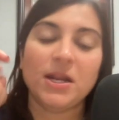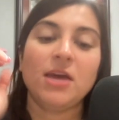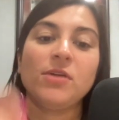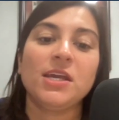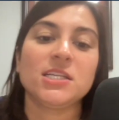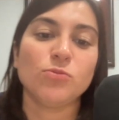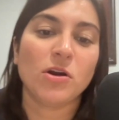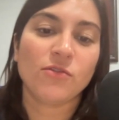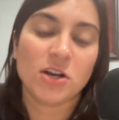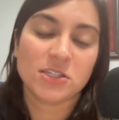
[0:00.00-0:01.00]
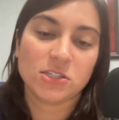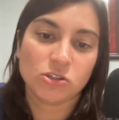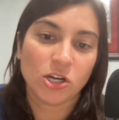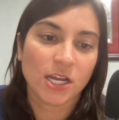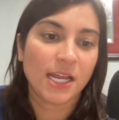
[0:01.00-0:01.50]
but I think it's more for us to
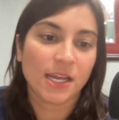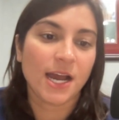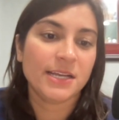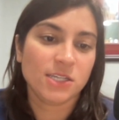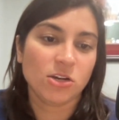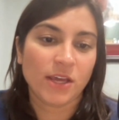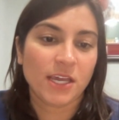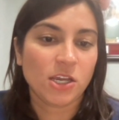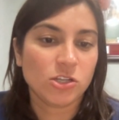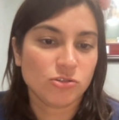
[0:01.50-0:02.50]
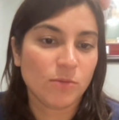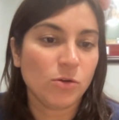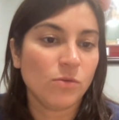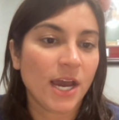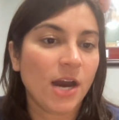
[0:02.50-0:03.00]
start getting guys here that can
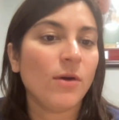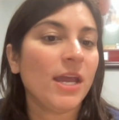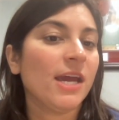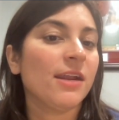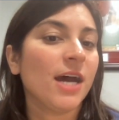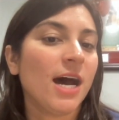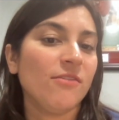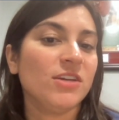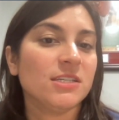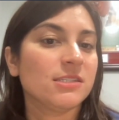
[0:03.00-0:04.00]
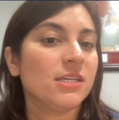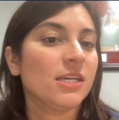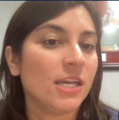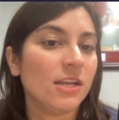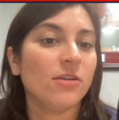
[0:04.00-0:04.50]
contribute now and obviously
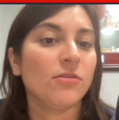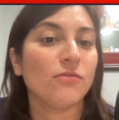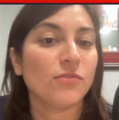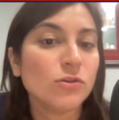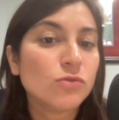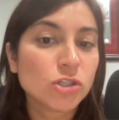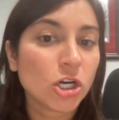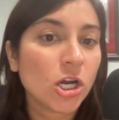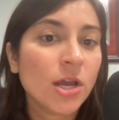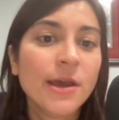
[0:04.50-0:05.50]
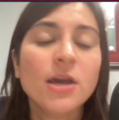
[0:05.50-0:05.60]
in the future.